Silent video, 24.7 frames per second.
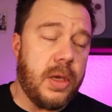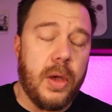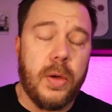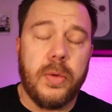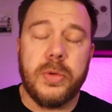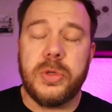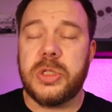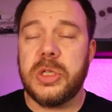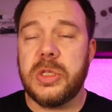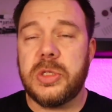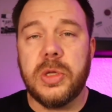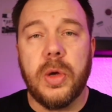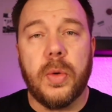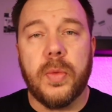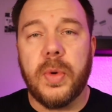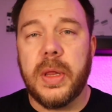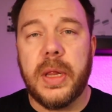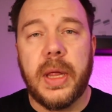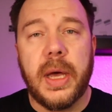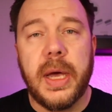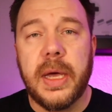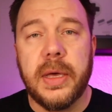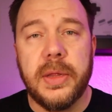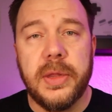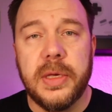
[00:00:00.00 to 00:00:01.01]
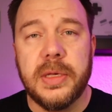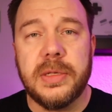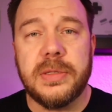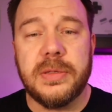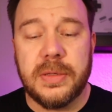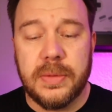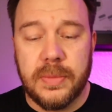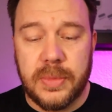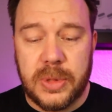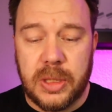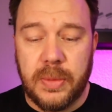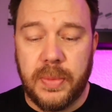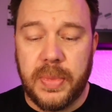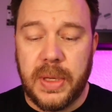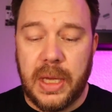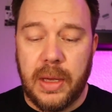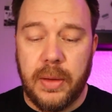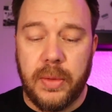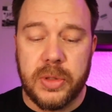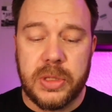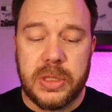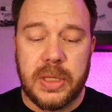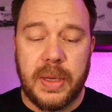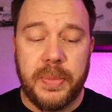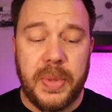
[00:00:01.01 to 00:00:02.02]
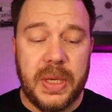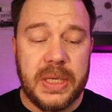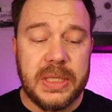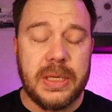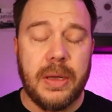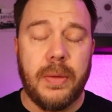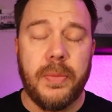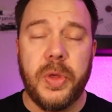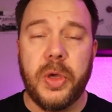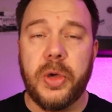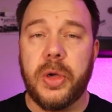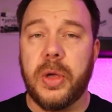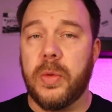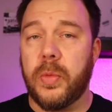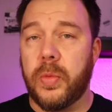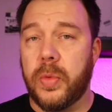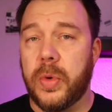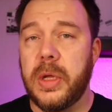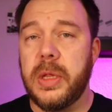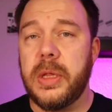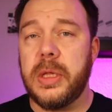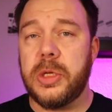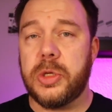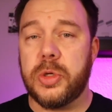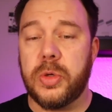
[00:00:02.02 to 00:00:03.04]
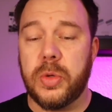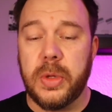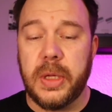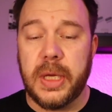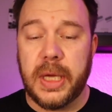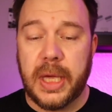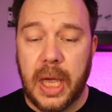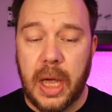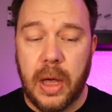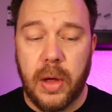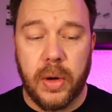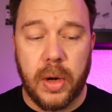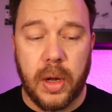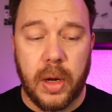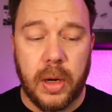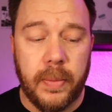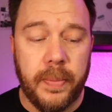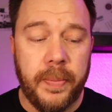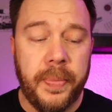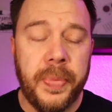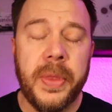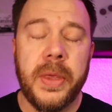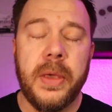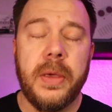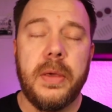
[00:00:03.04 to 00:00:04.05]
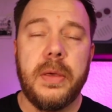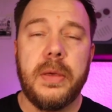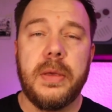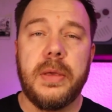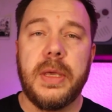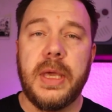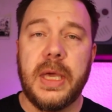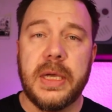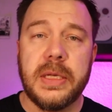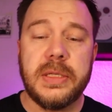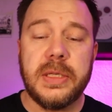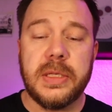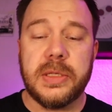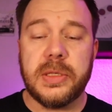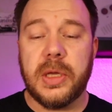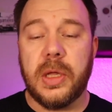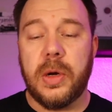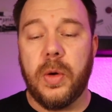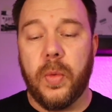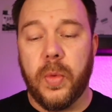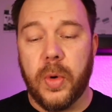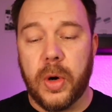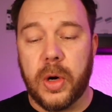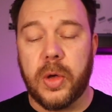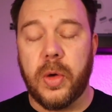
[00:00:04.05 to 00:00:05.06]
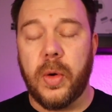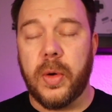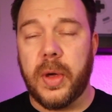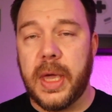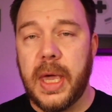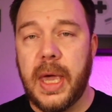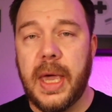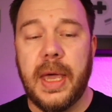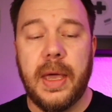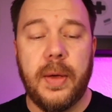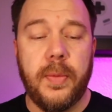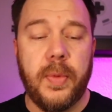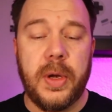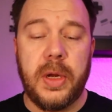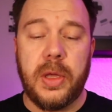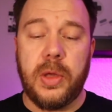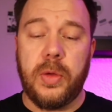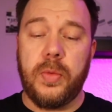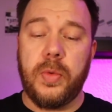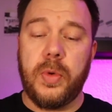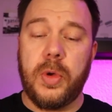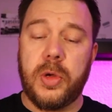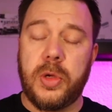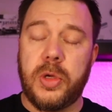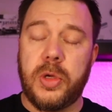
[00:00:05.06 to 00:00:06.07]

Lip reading: know, just don't rely on this to be able to be something you can really truly count on. Yes, it's going to work okay when you are